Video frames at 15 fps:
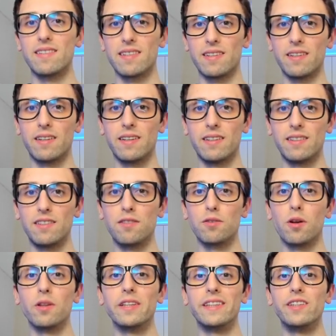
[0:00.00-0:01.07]
the
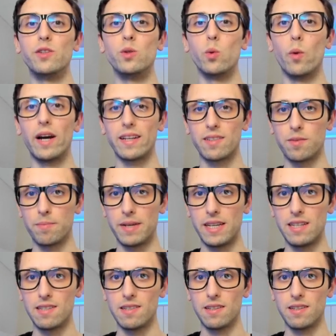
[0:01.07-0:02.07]
solid UX base